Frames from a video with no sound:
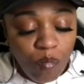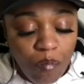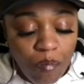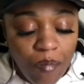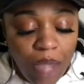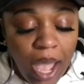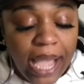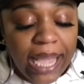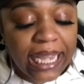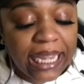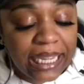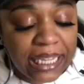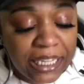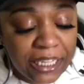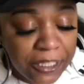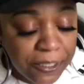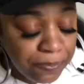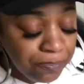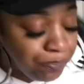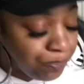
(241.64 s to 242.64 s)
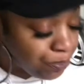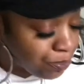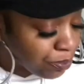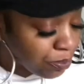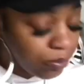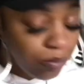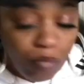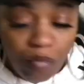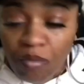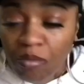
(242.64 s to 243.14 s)
and
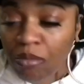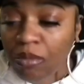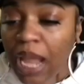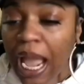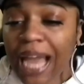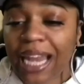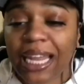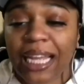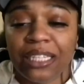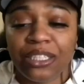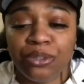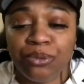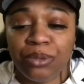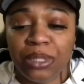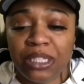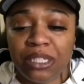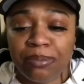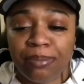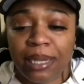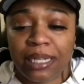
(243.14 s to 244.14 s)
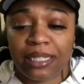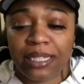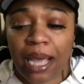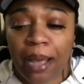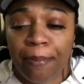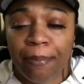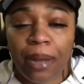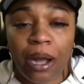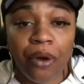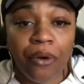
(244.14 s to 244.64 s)
I like to rinse my top
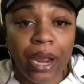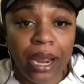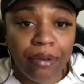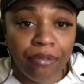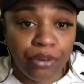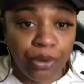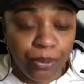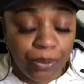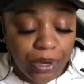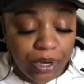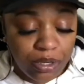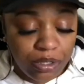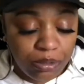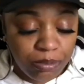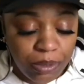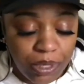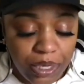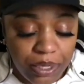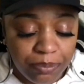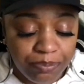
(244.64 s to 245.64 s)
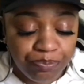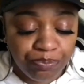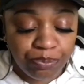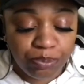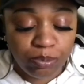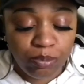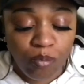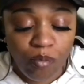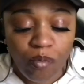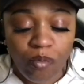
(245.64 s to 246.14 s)
out afterwards, but
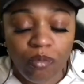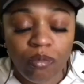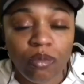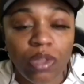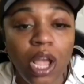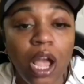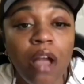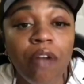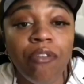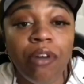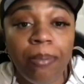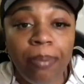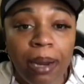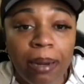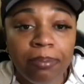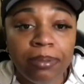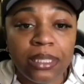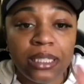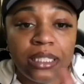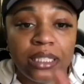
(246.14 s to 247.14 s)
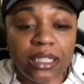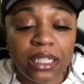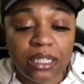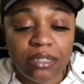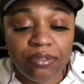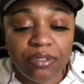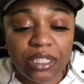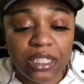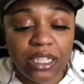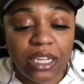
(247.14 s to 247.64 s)
for purposes of the
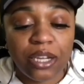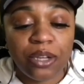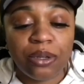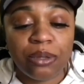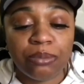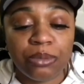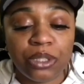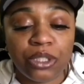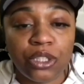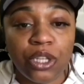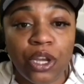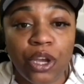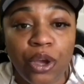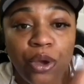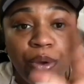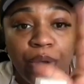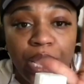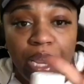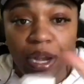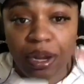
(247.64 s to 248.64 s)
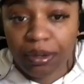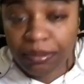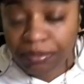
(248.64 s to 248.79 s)
video, I'm just gonna go ahead and